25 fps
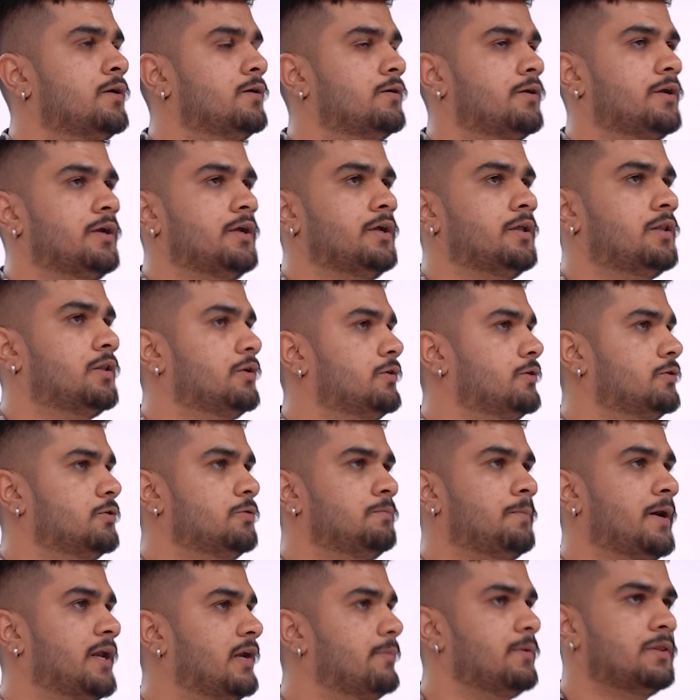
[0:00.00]
Okay, so
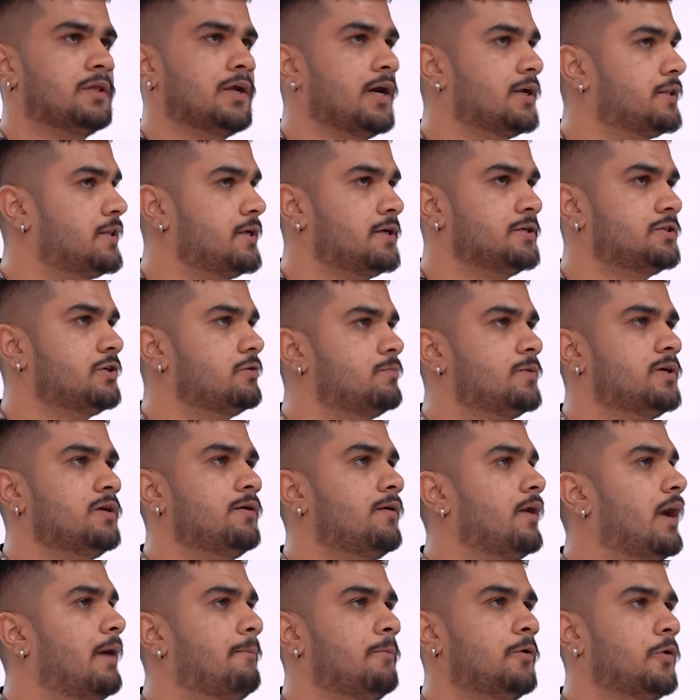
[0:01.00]
my name is Kartike Sharma.
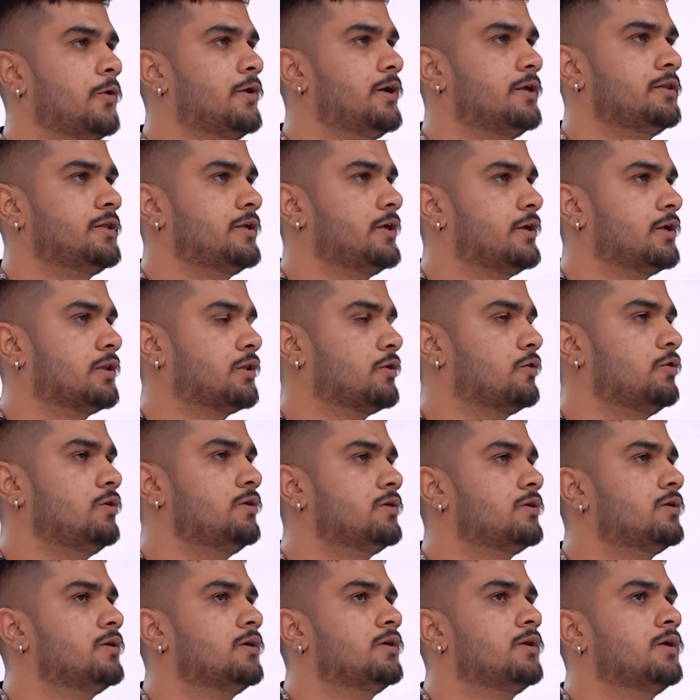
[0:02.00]
I'm 23 years old,
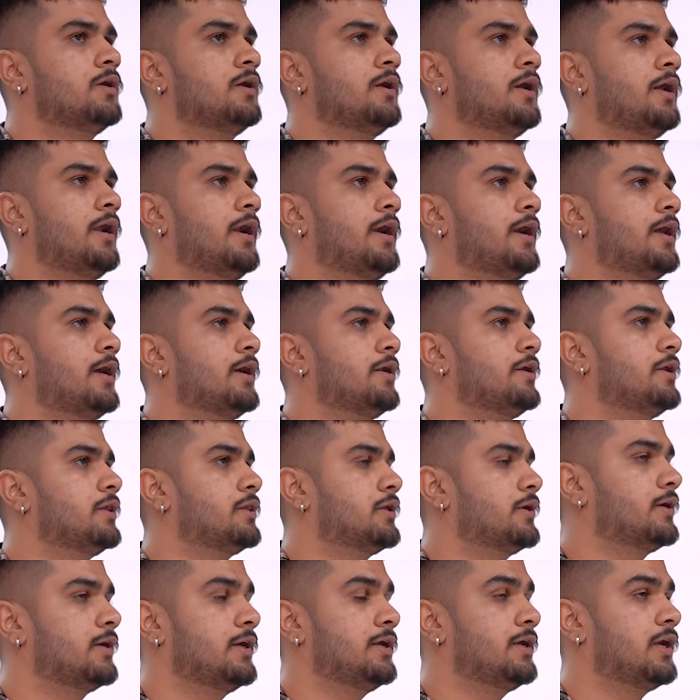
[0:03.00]
and I
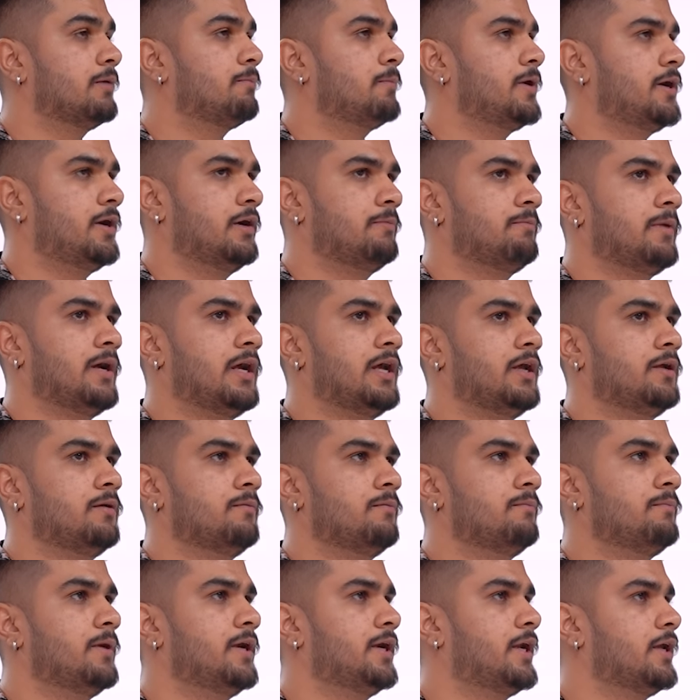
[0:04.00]
recently completed my
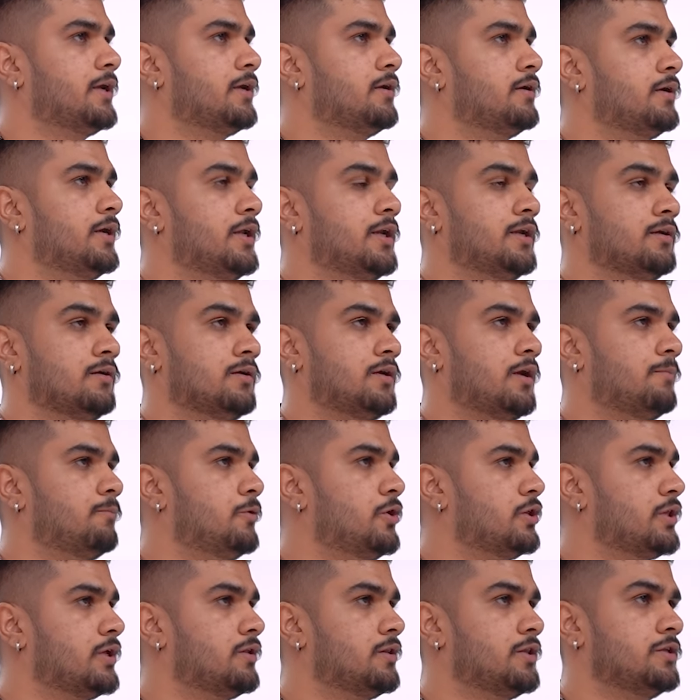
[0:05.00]
BTech in
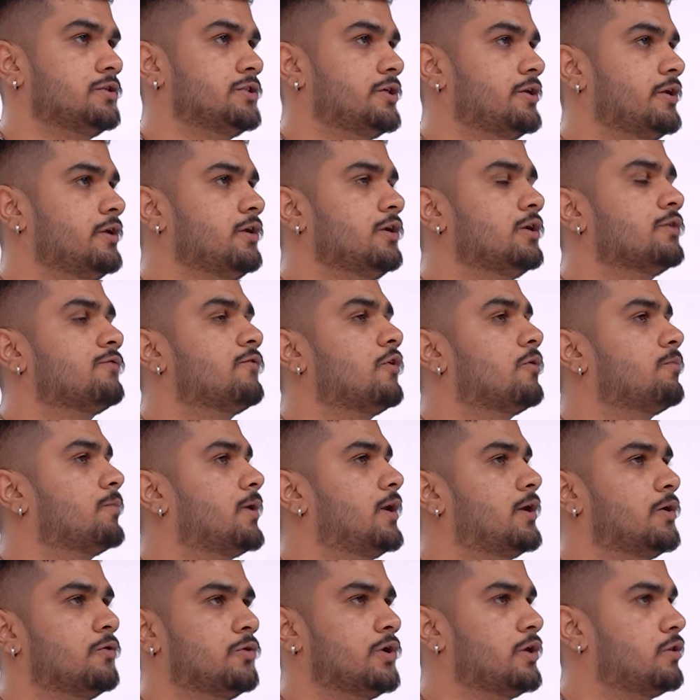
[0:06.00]
Computer Science Engineering from
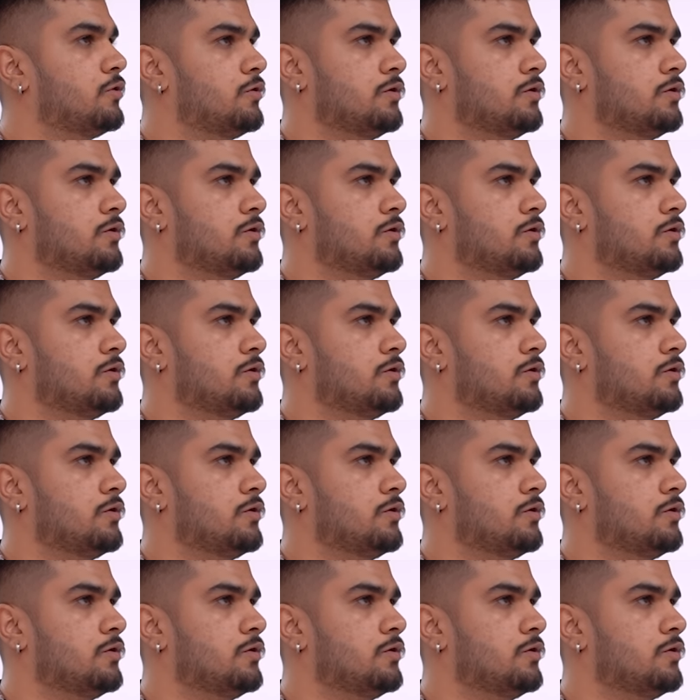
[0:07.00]
Galgodias